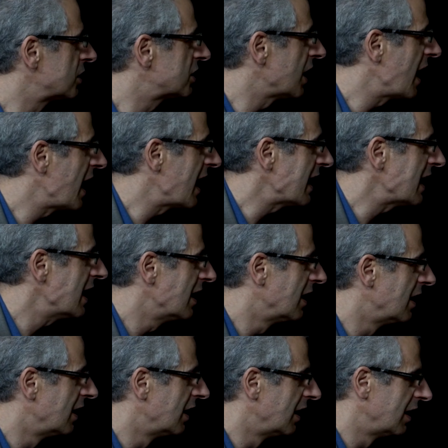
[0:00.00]
say,
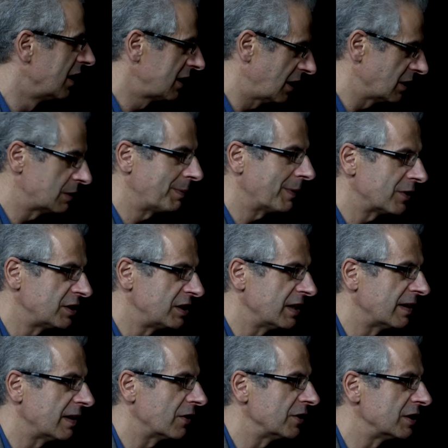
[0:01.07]
conspiracy
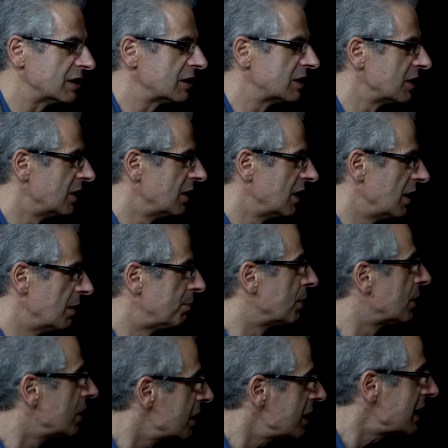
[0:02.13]
theorists
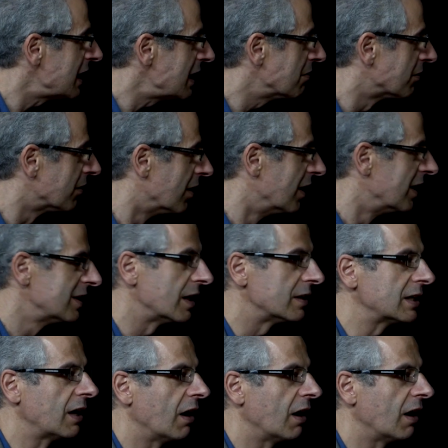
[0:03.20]
believe that the